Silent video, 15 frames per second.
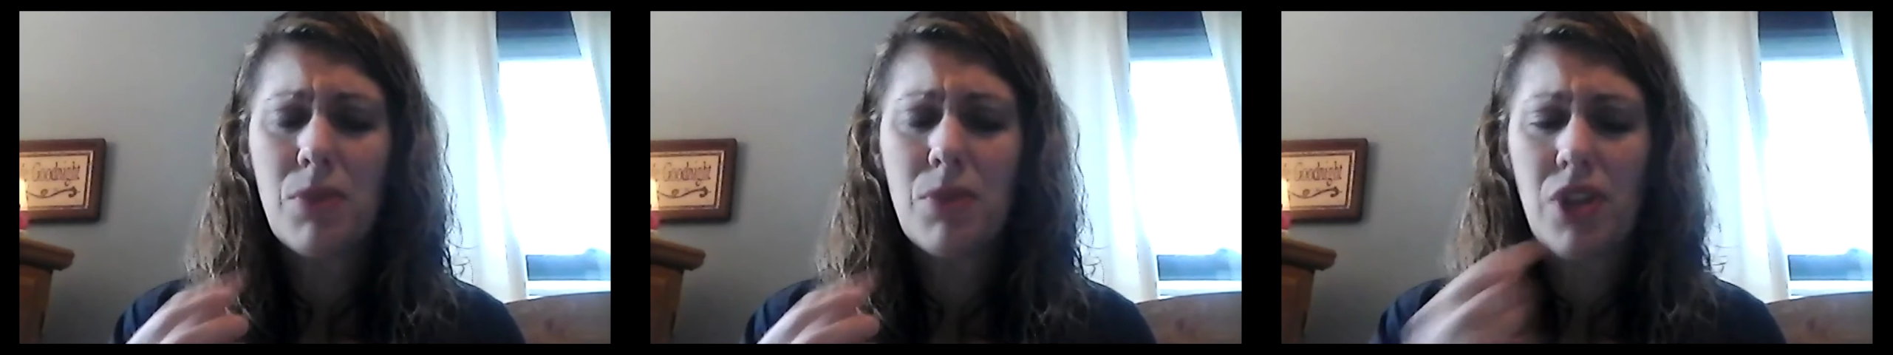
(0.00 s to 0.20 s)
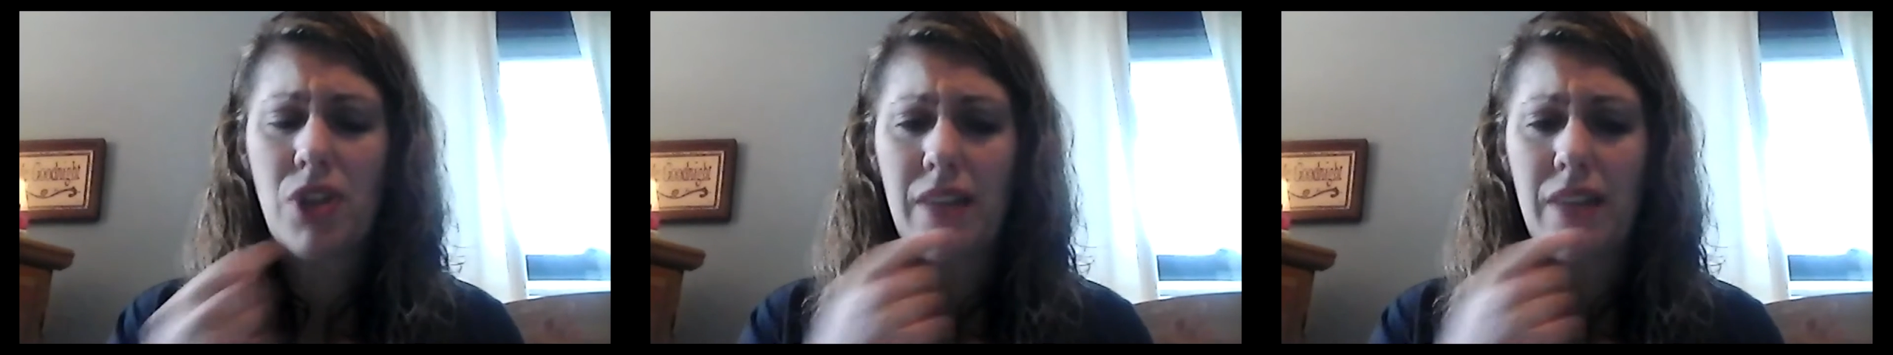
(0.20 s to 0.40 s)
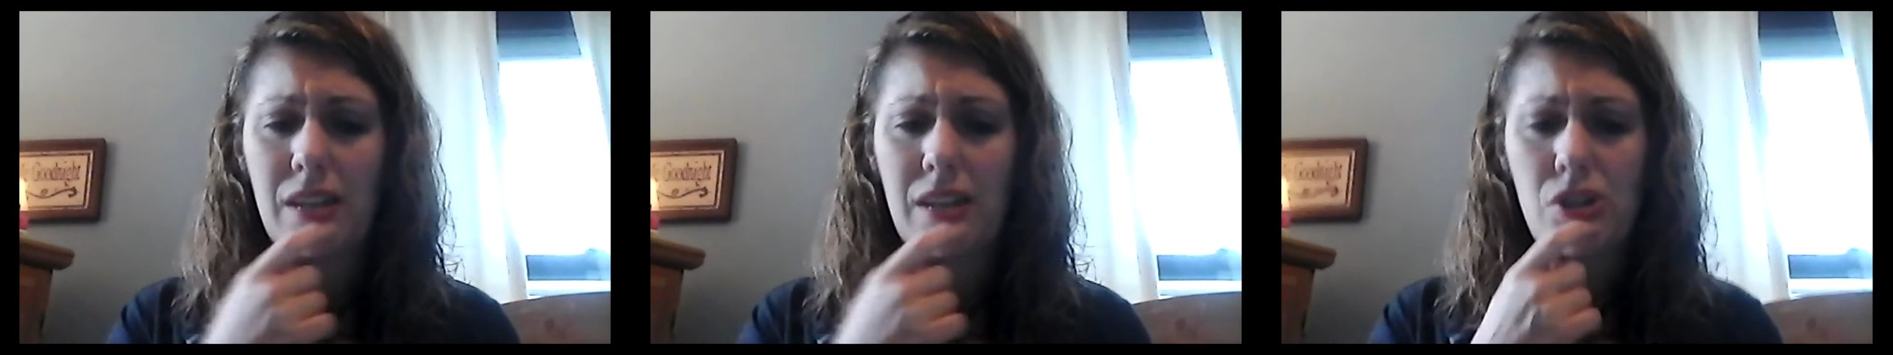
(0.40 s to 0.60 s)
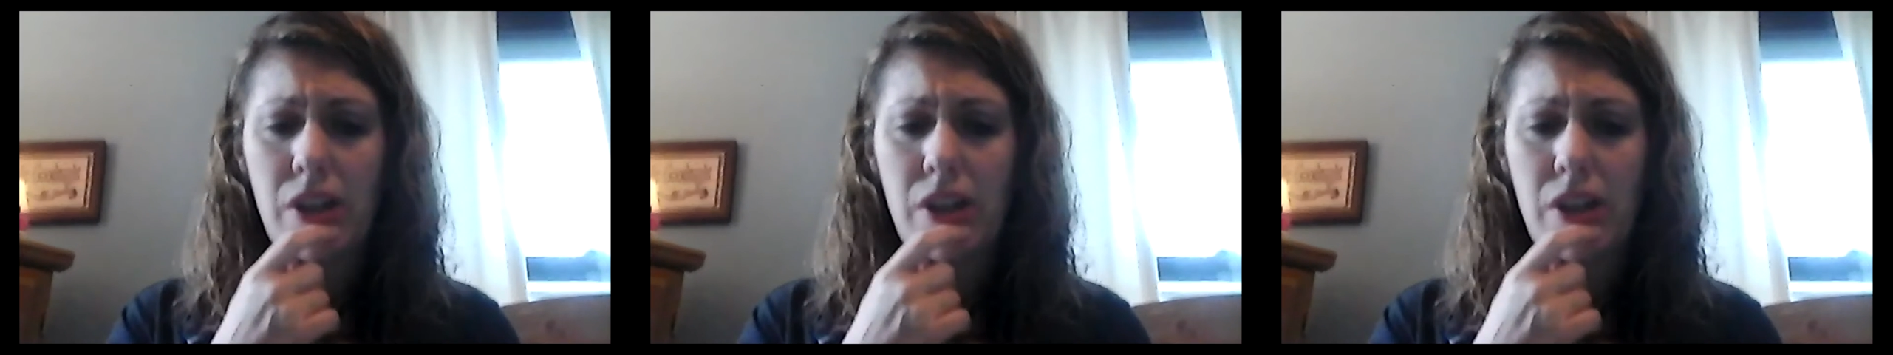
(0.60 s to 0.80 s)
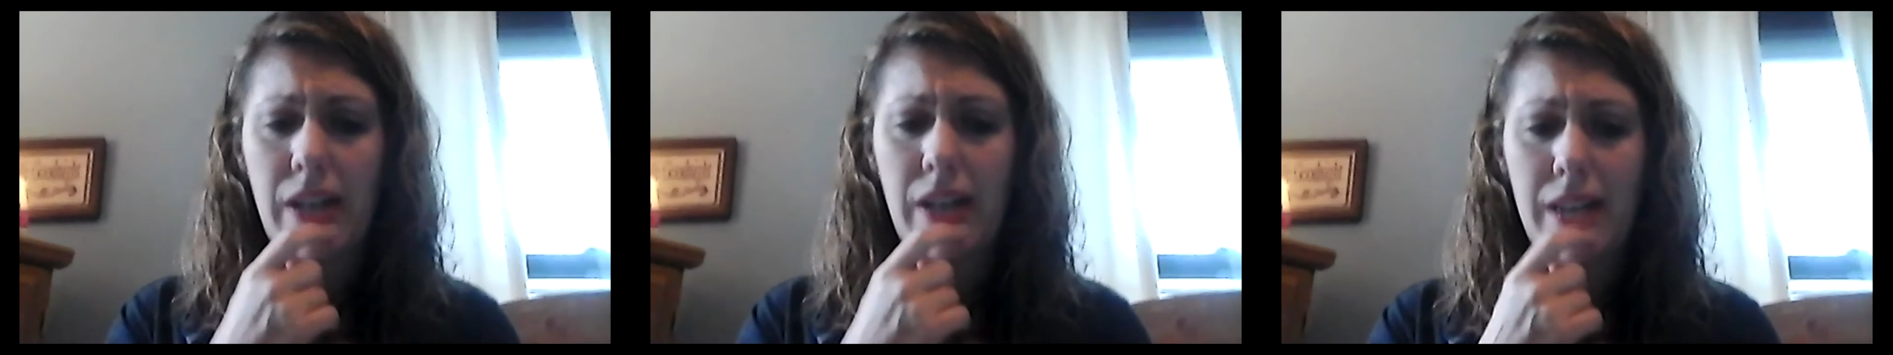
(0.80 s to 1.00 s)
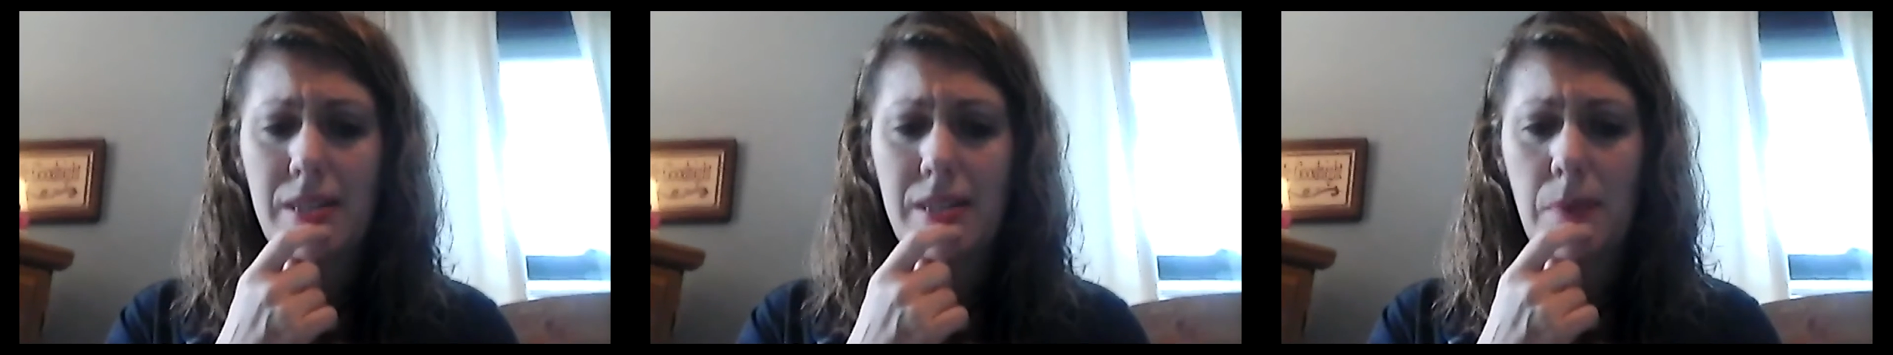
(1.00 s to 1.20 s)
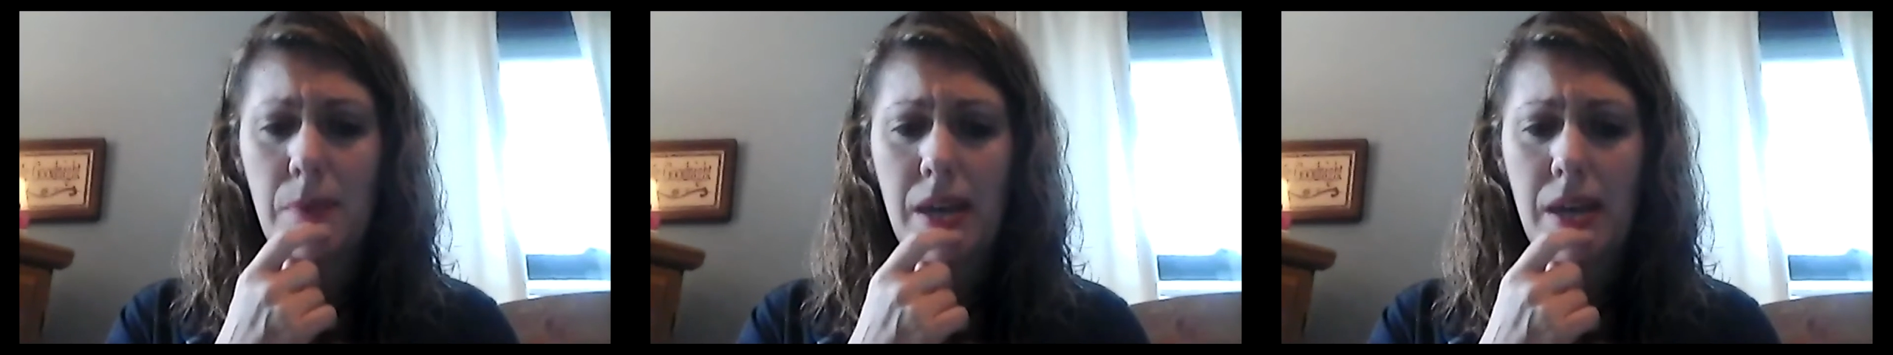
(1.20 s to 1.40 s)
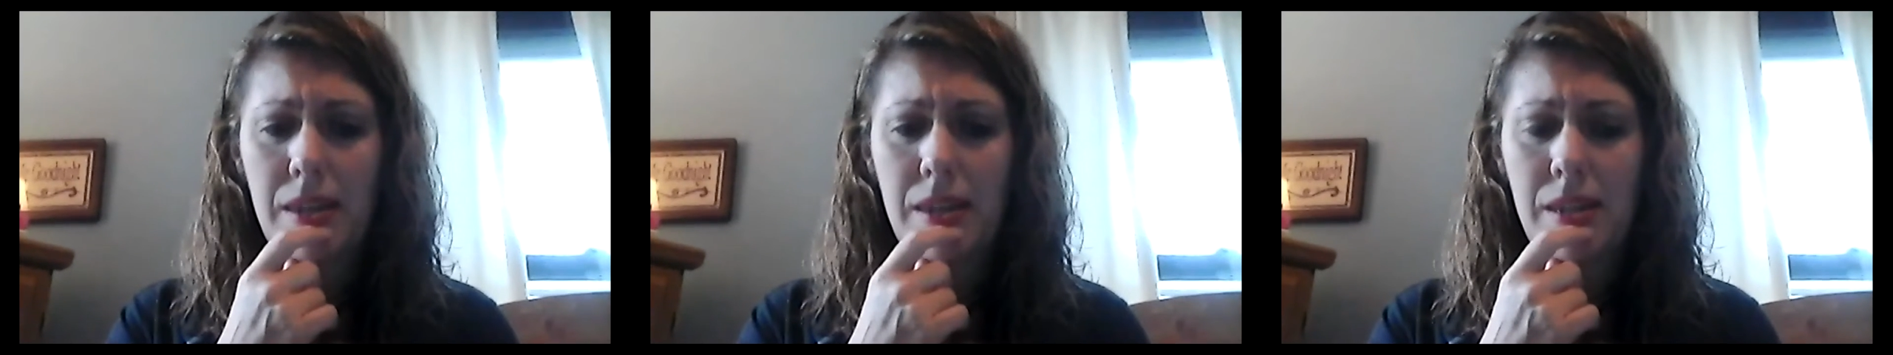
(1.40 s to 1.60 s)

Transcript: which I think is Sherry Hudspeth.